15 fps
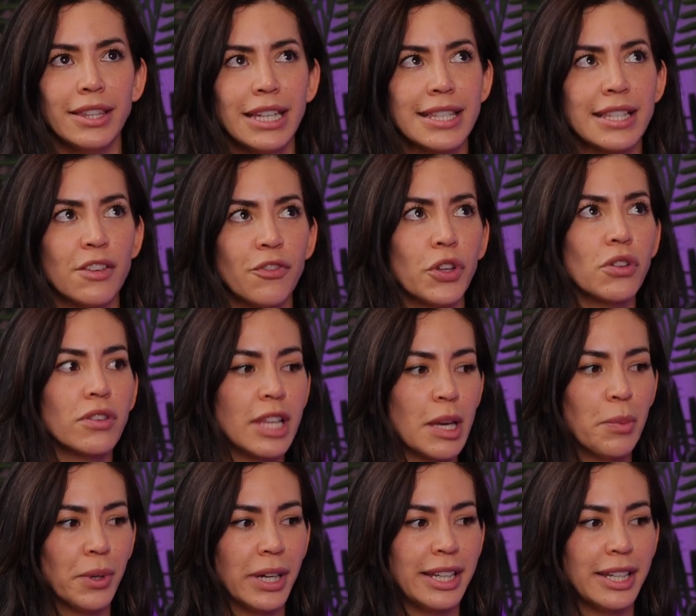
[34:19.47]
that I didn't feel
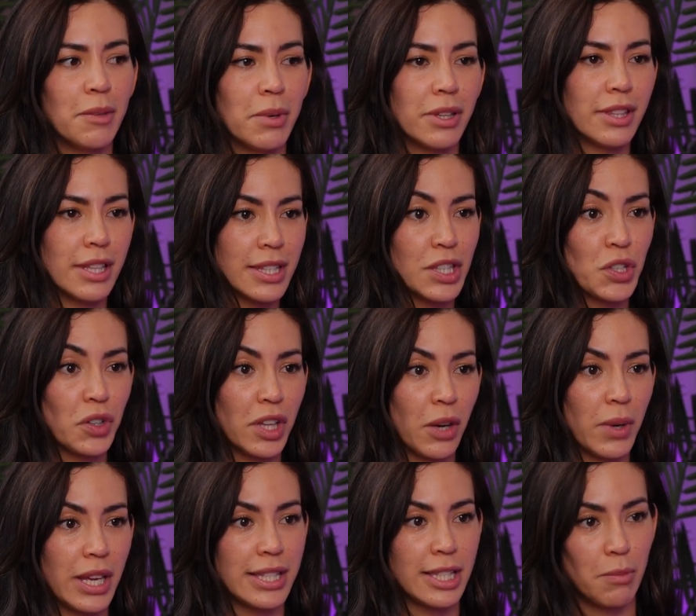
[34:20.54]
liberated, but this sort of
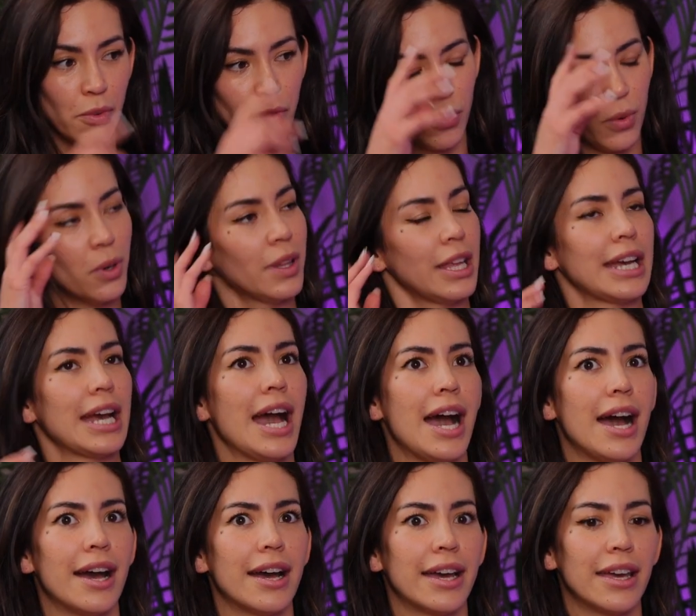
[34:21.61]
like what I said before, like
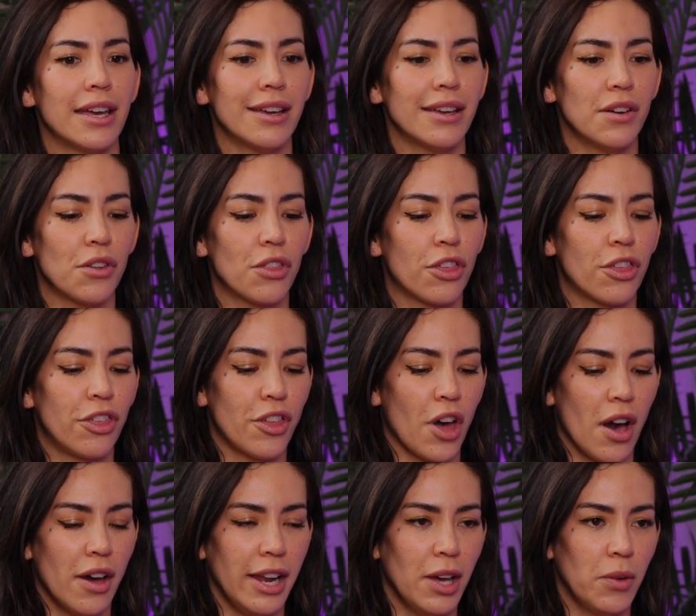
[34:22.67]
I
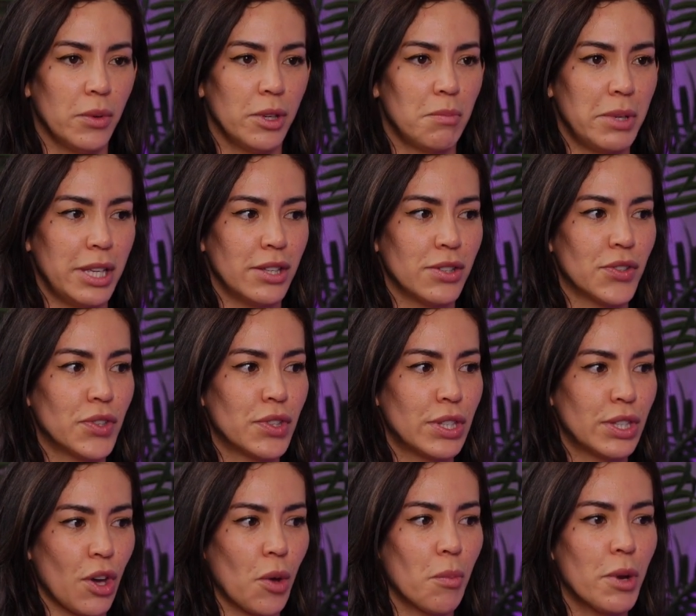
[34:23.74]
thought I would be
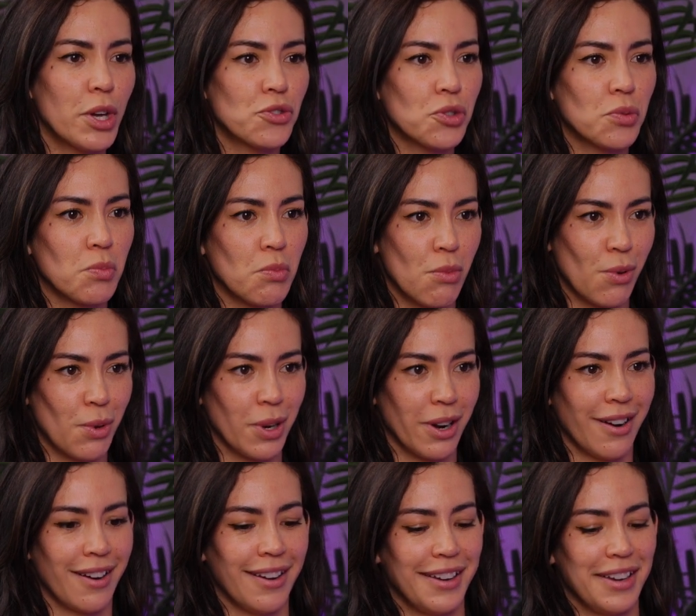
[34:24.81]
so much
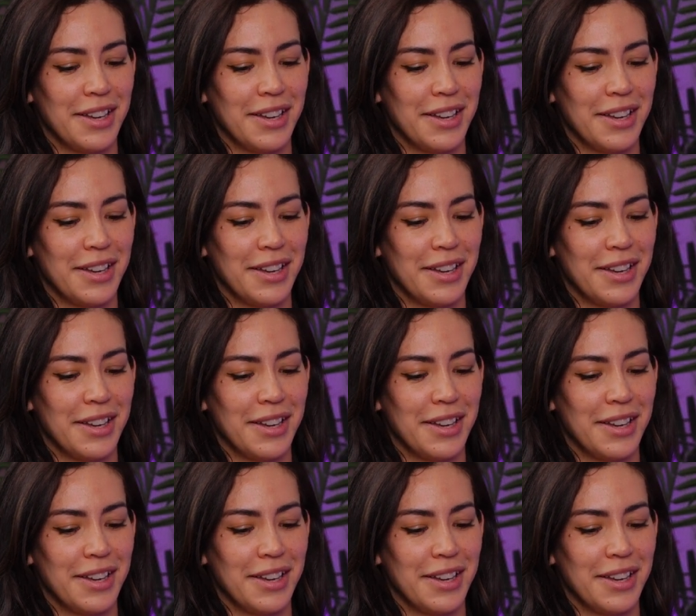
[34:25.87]
more